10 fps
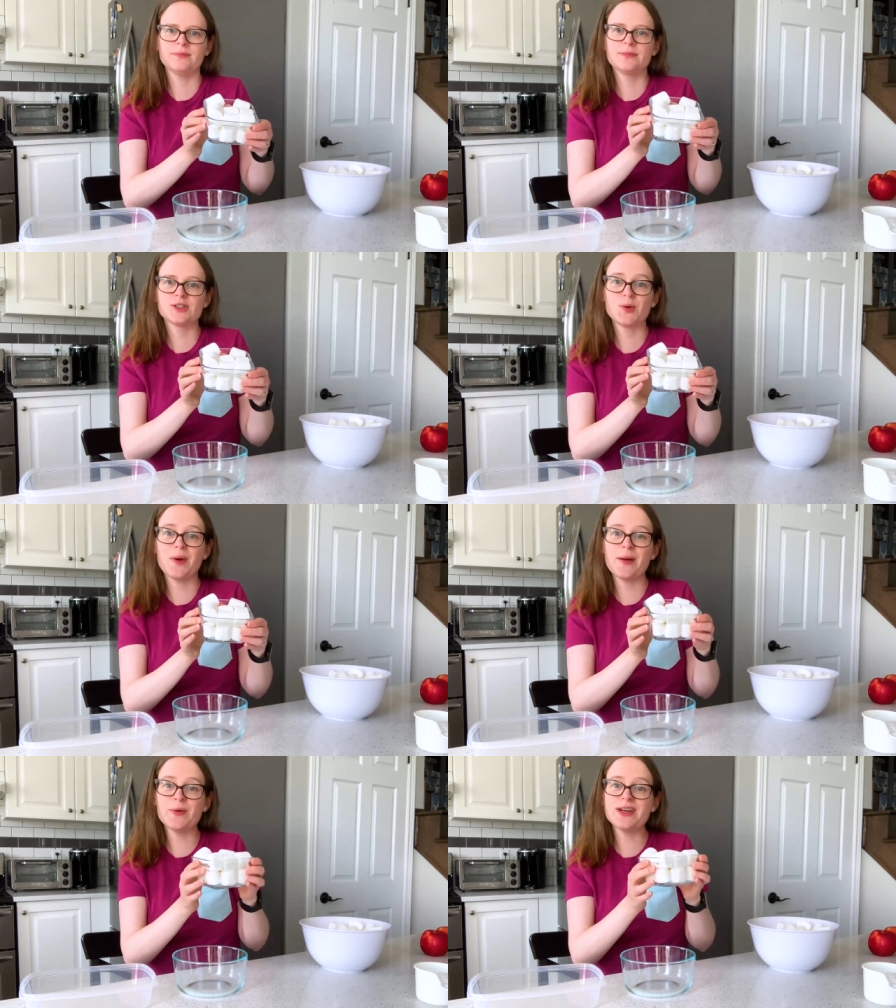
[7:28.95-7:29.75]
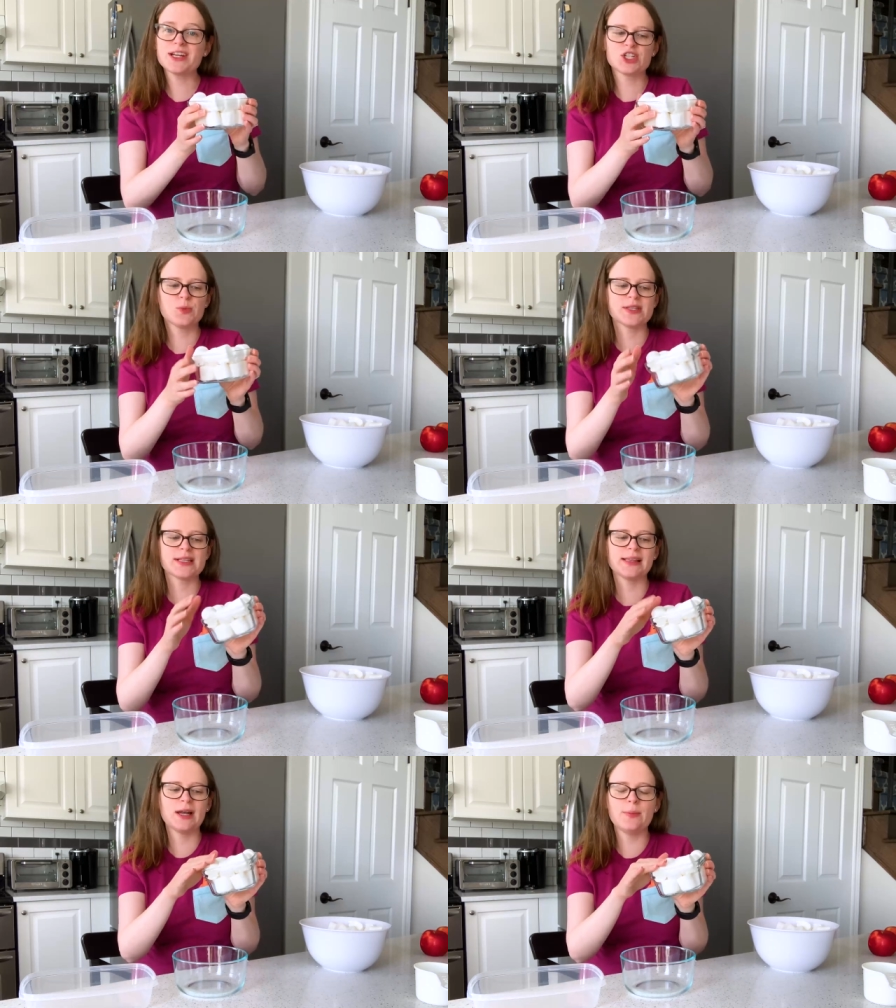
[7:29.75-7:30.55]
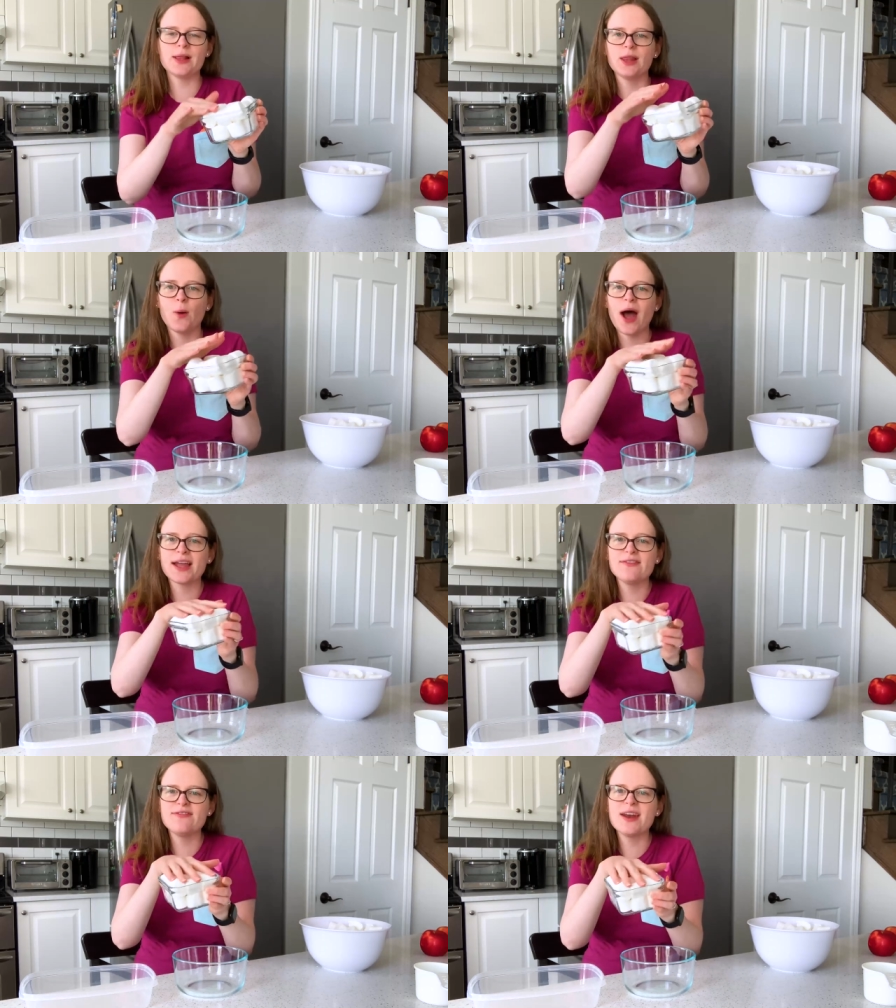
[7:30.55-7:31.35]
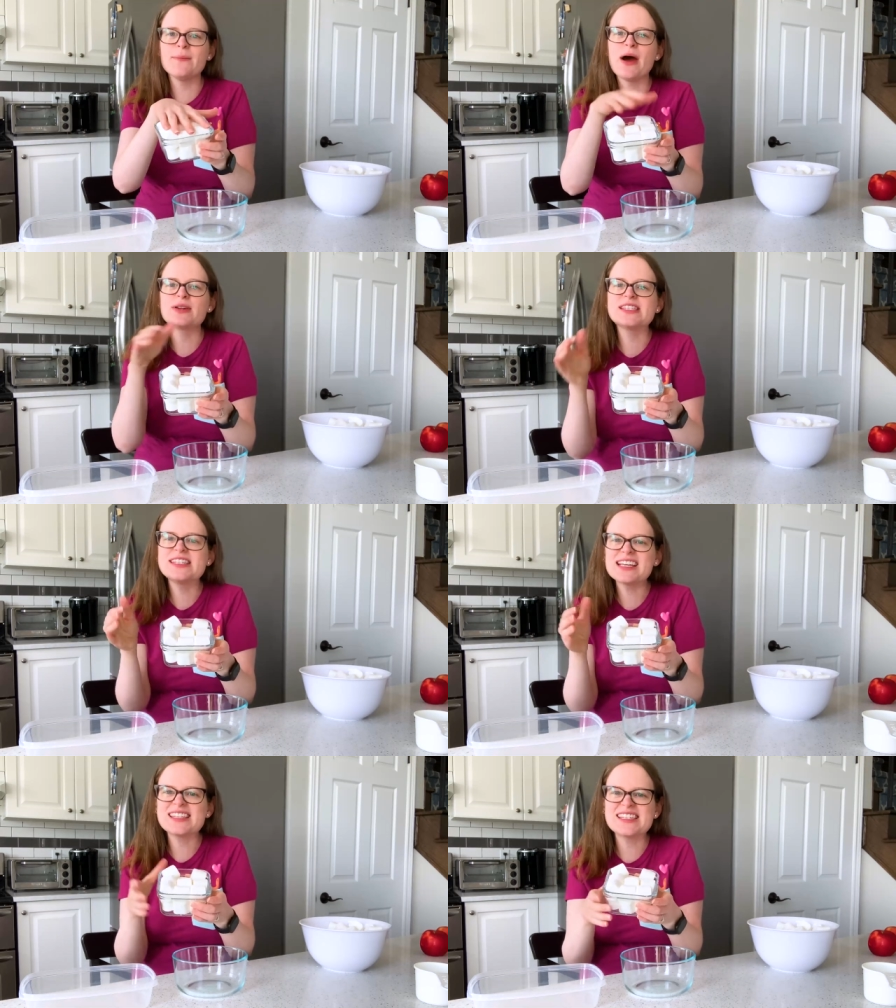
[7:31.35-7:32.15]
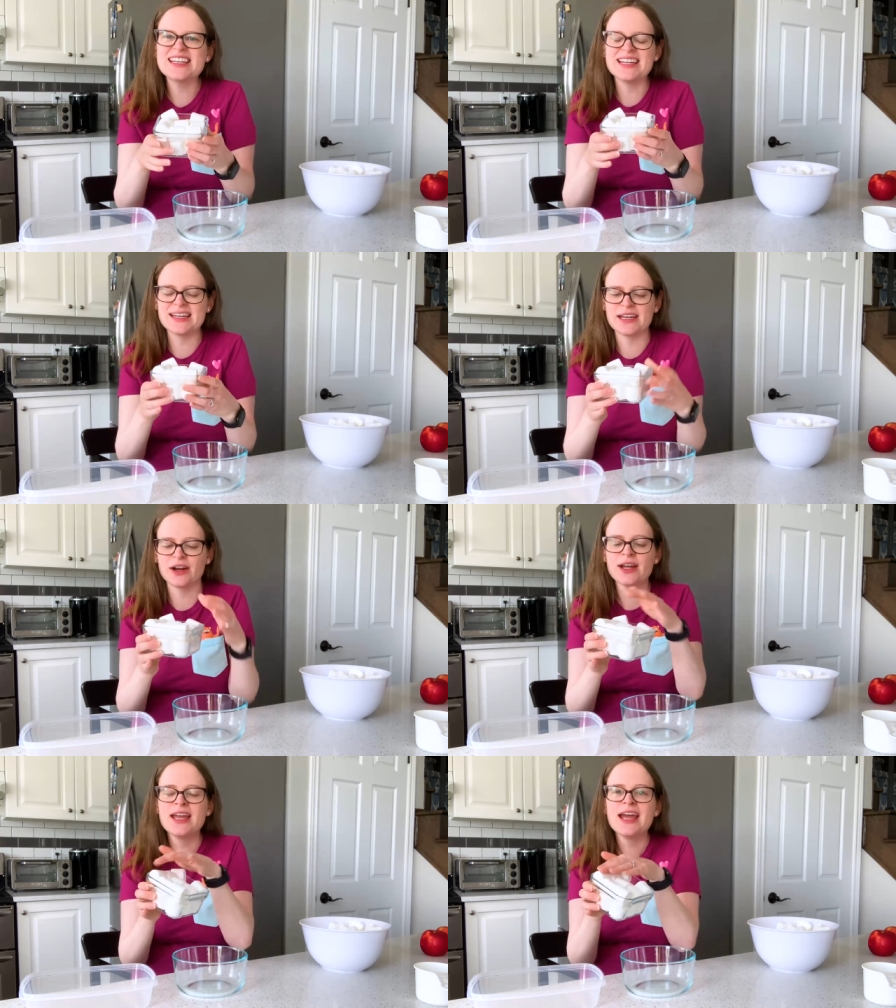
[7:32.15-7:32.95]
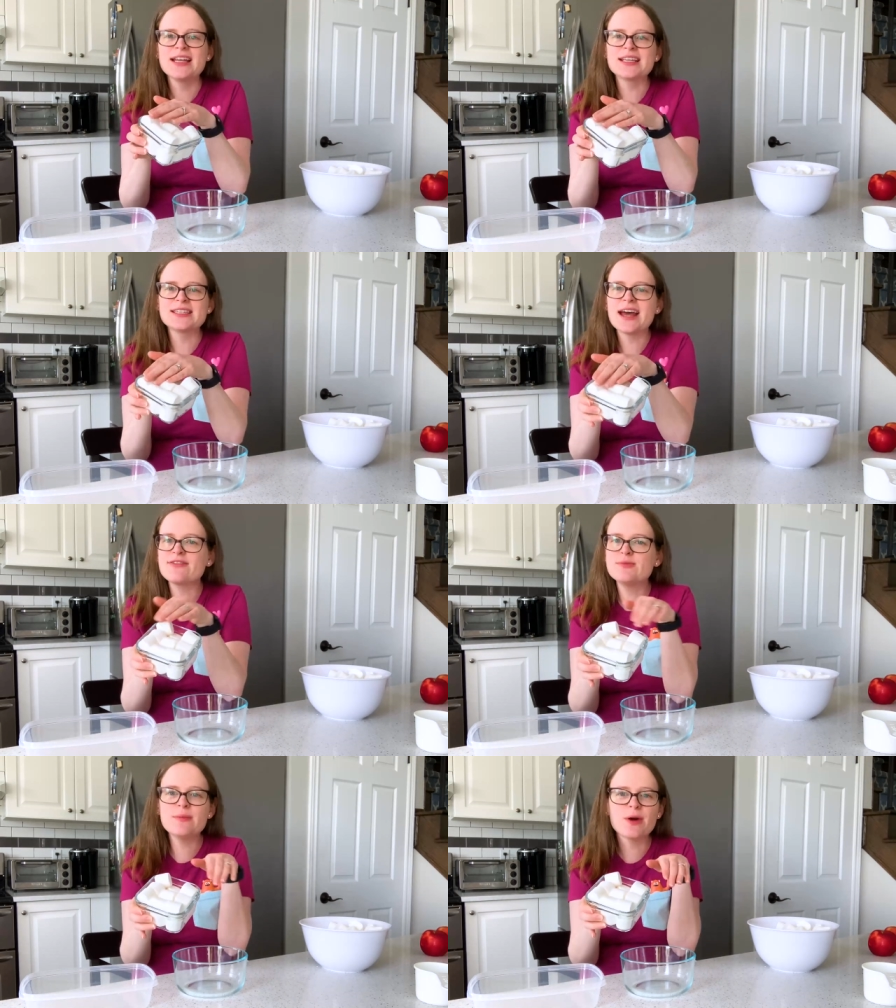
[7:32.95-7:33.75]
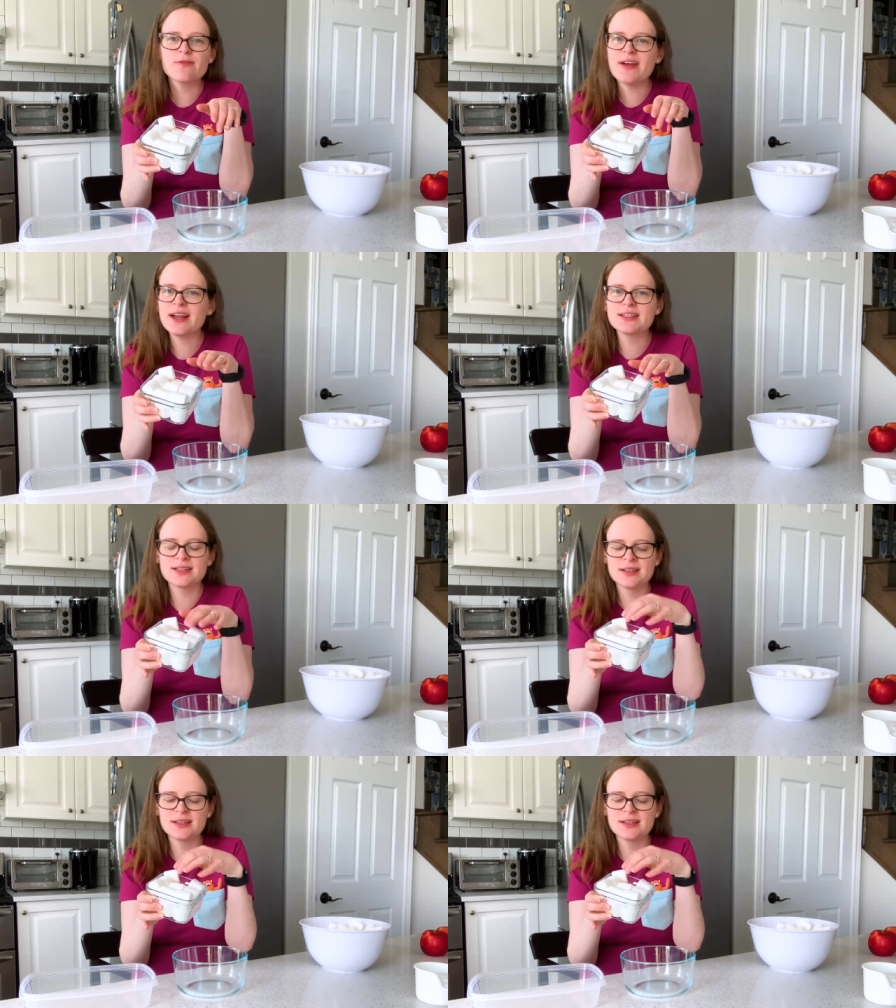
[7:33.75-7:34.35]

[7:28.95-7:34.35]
So my prediction was a little bit low. I could fit about 16 in here. It doesn't have to be perfect.